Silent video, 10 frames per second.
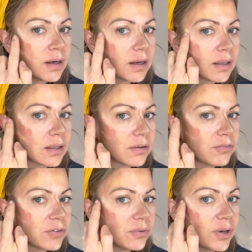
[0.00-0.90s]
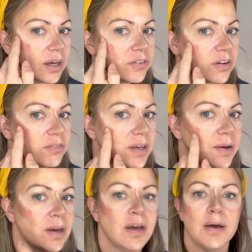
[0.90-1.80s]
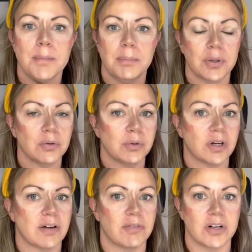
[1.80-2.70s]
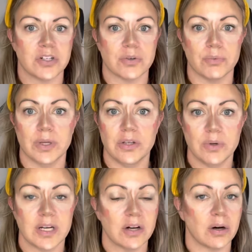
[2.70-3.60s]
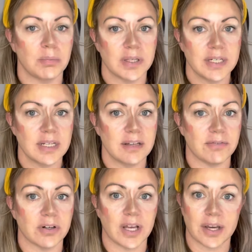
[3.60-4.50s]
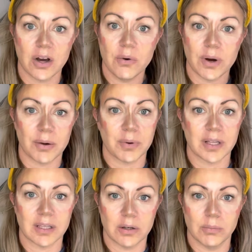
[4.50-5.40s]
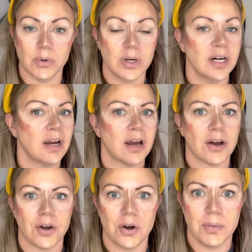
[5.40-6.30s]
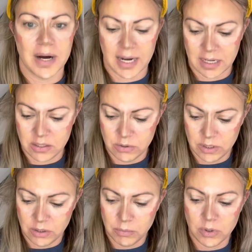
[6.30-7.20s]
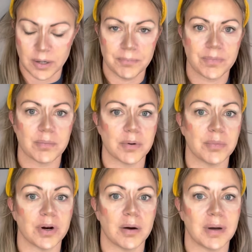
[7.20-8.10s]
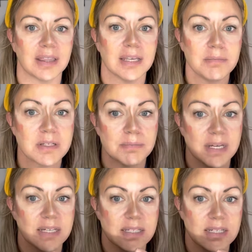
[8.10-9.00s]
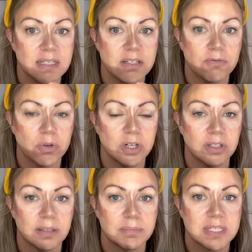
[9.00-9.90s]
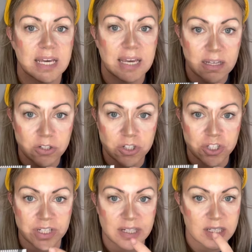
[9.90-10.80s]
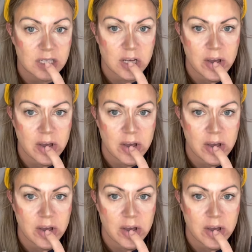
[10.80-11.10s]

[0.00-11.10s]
a few dots of it. Buildable coverage. So when you get it all blended, if you're like, oh, I want a little more, go back and do a little more. I'm going to put it on my lips because this is for your lips and your cheeks.